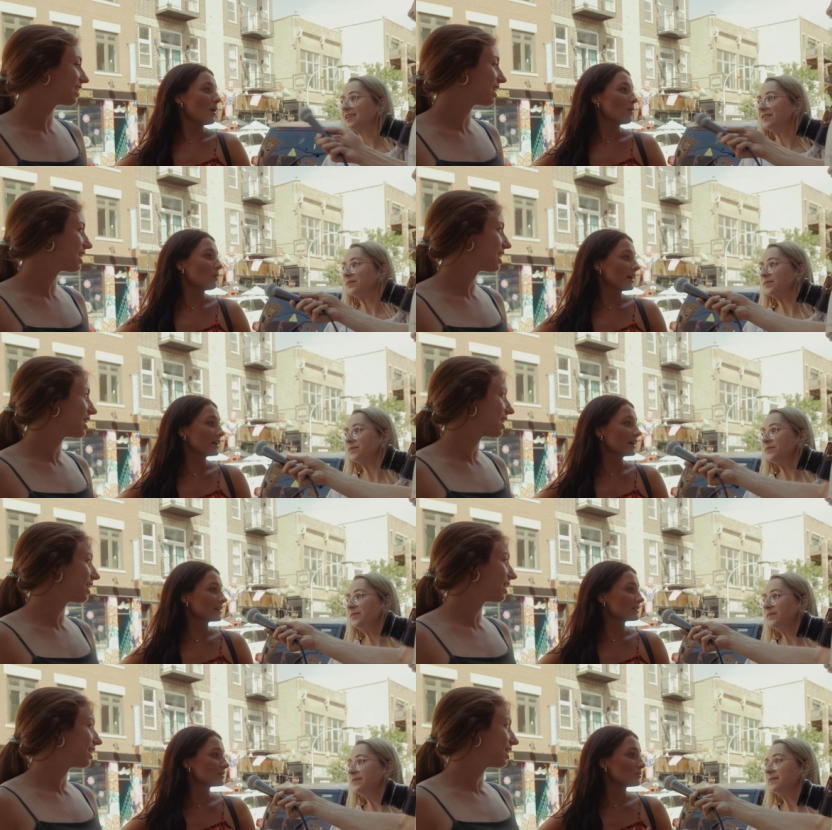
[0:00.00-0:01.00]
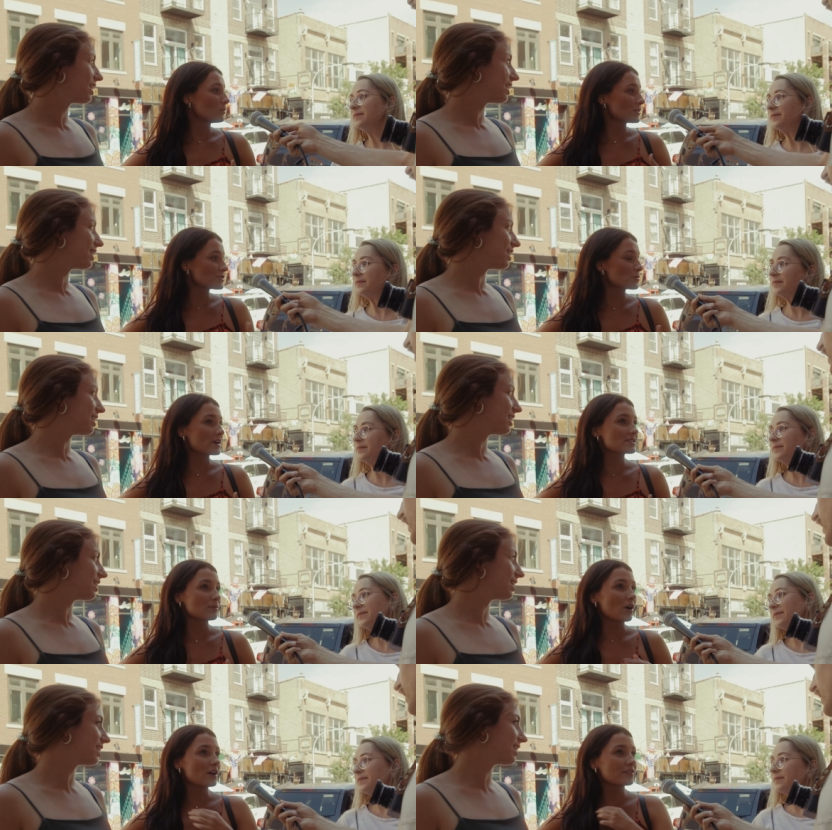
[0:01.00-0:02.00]
Speaker 1: A wedding, once or twice a
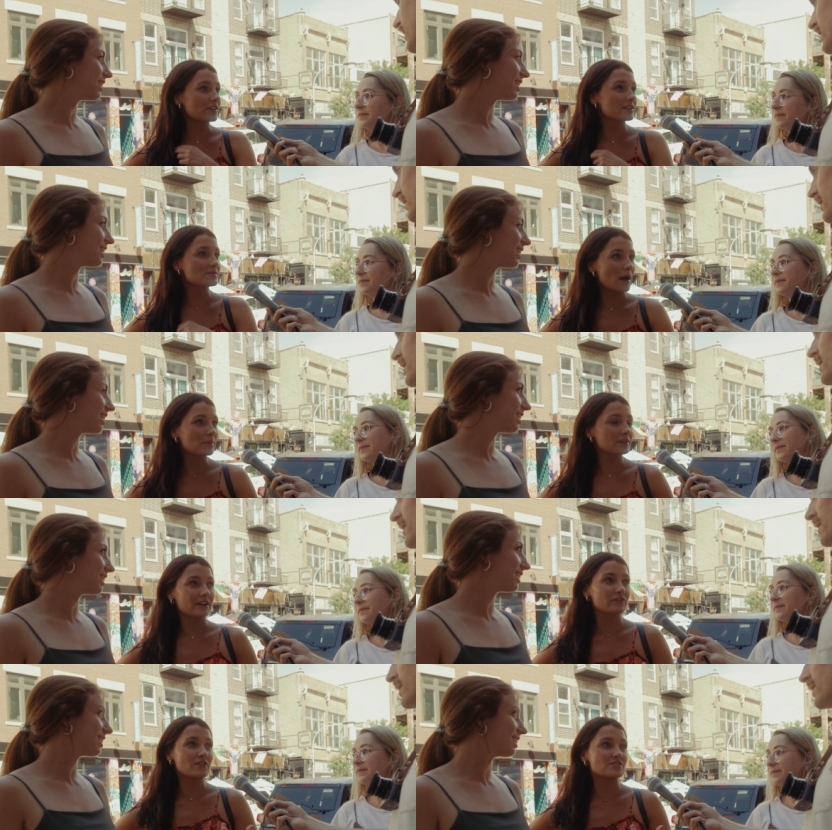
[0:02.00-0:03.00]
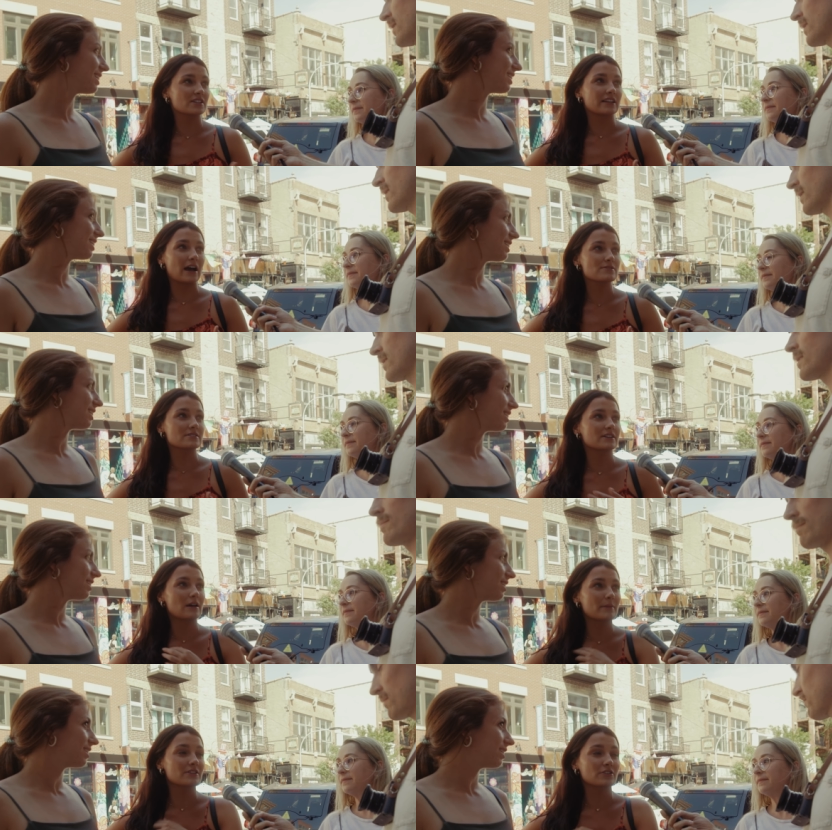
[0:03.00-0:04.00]
month, and it's probably like fifteen thousand.
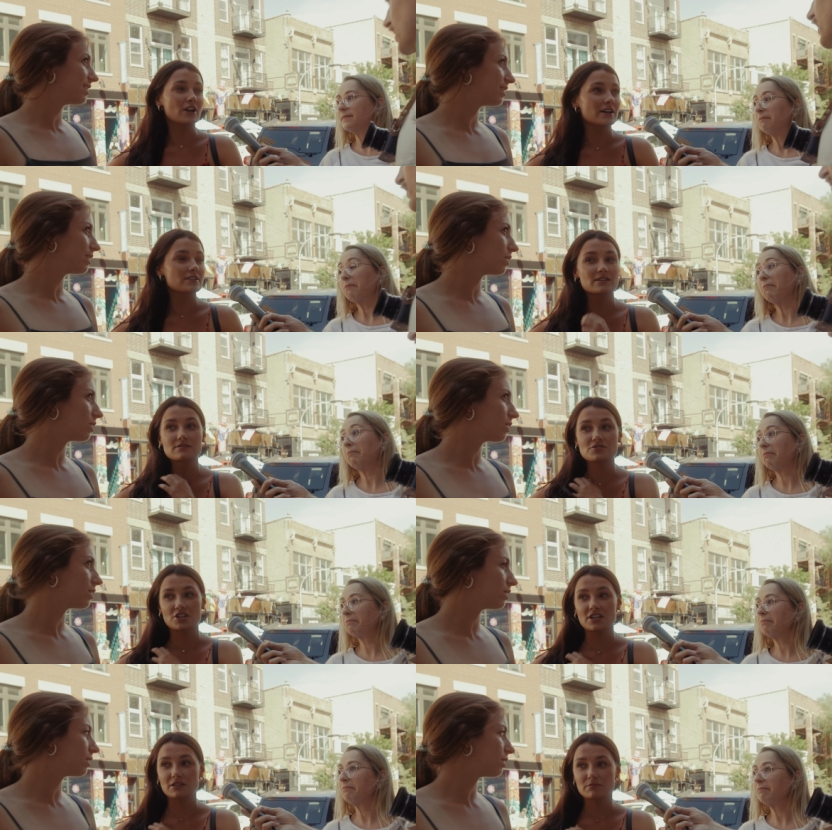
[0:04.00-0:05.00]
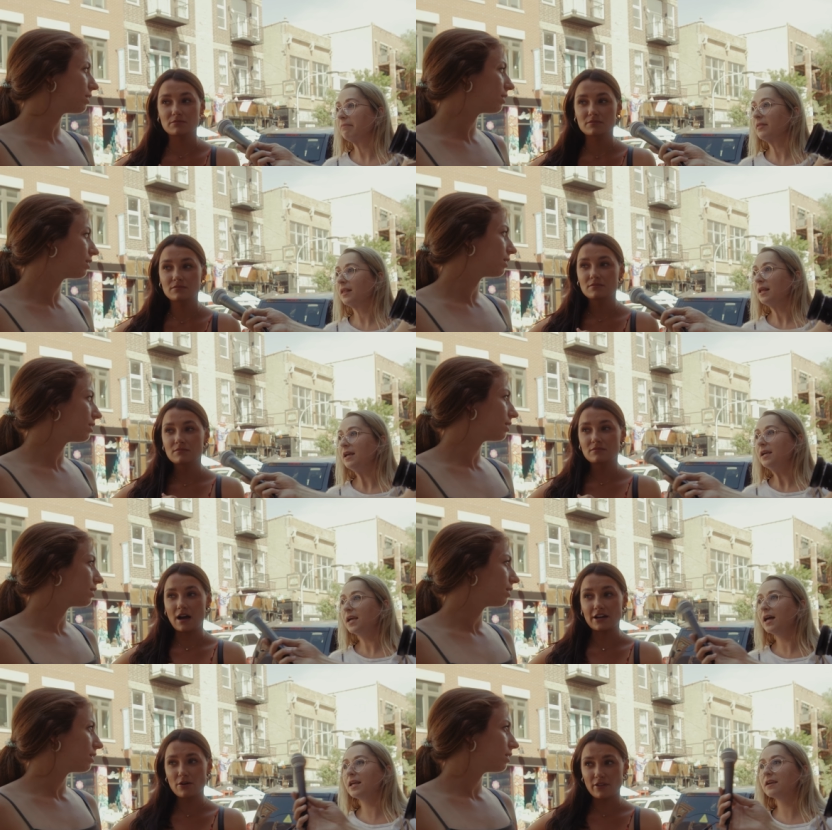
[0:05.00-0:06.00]
I mean, they're not cheap.
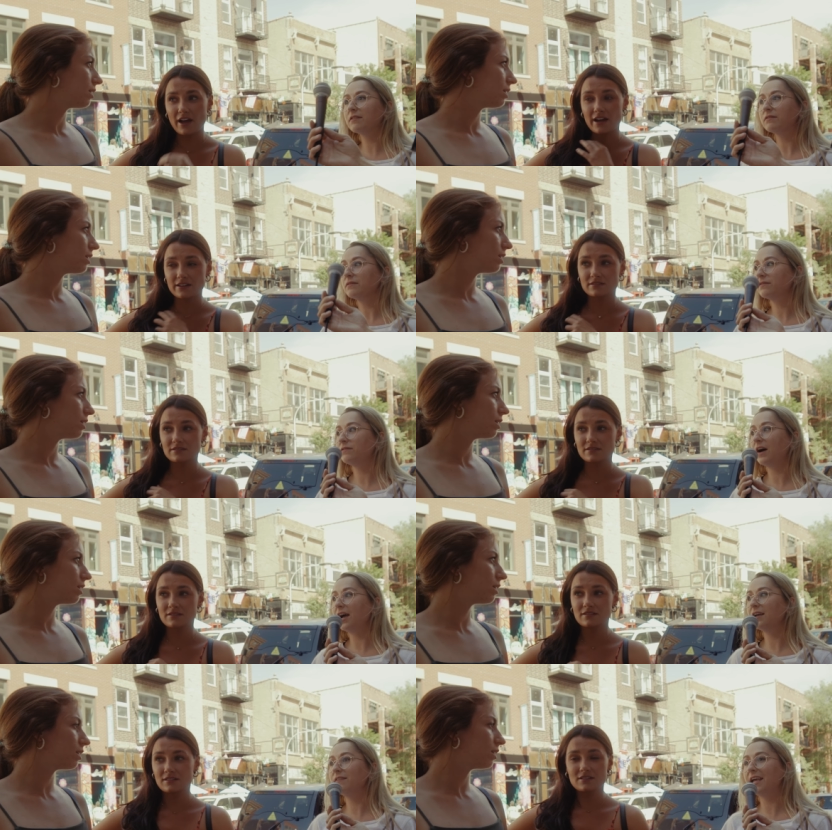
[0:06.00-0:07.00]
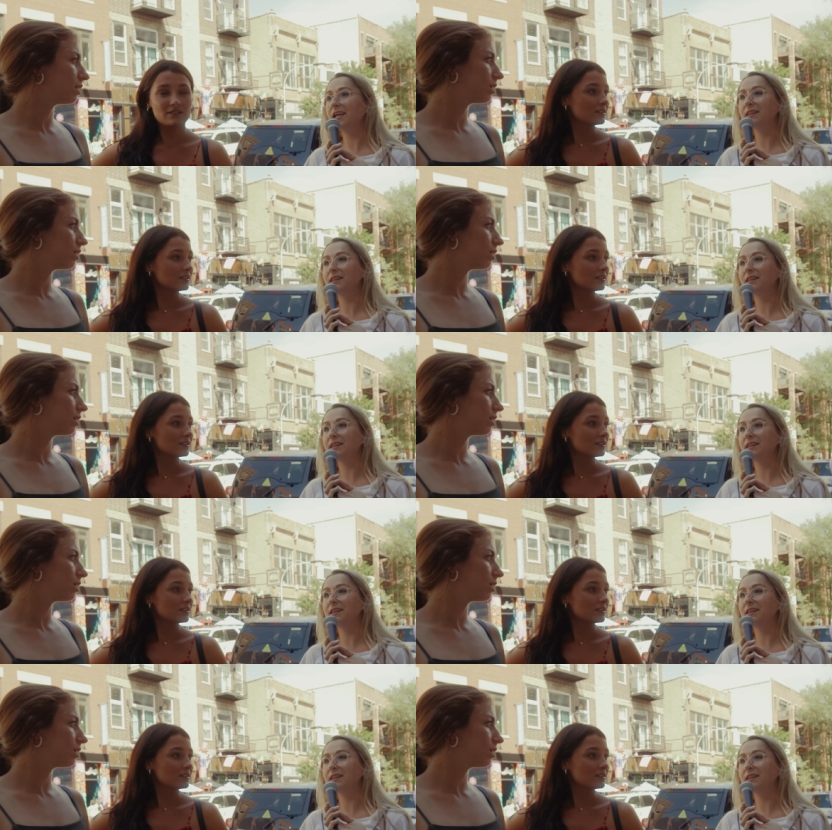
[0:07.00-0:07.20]
I know that. Five, eight